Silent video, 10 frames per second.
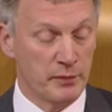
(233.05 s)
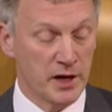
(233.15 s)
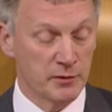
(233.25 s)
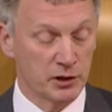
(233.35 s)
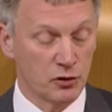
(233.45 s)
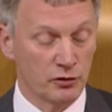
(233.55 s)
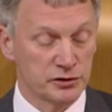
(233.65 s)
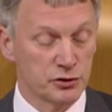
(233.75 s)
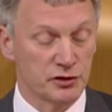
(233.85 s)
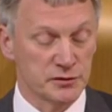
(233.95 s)
payment code
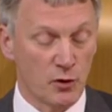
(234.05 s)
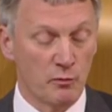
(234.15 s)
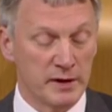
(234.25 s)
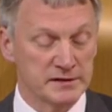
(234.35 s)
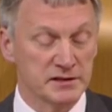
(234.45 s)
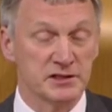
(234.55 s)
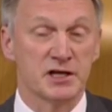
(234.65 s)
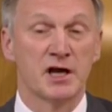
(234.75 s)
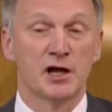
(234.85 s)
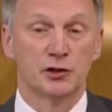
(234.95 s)
so that small businesses
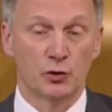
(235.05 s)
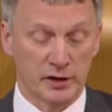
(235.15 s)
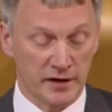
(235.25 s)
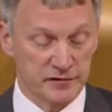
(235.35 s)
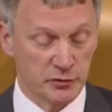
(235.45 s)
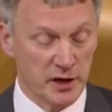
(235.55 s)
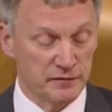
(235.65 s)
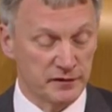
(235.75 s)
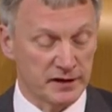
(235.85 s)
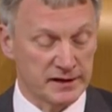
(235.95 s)
don't have to wait
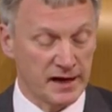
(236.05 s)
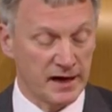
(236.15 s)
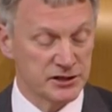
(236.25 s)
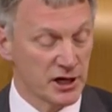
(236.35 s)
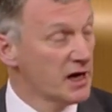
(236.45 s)
for their cash,